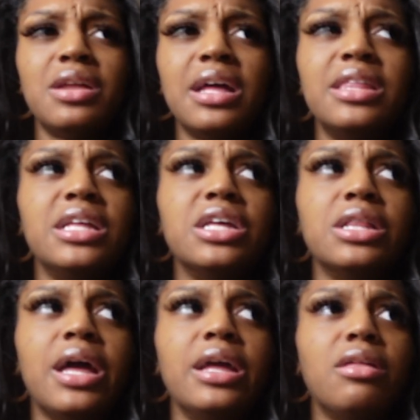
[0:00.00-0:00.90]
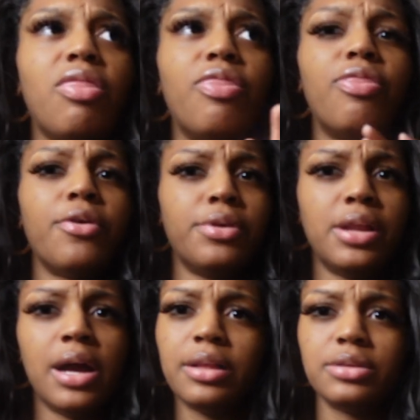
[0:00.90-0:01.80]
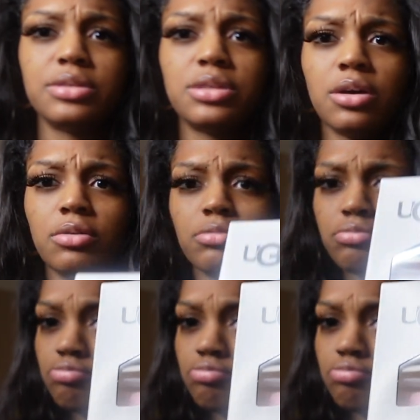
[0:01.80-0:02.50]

i think they're like 30 dollars so